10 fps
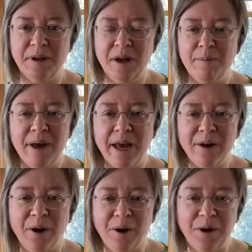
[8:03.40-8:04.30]
May
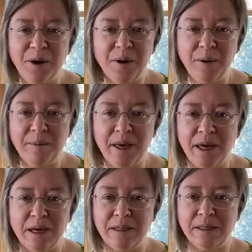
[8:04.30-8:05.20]
all
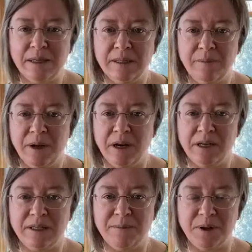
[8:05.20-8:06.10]
beings
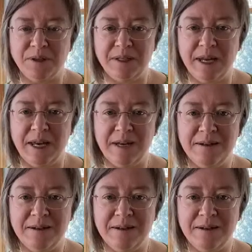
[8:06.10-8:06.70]
experience mercy.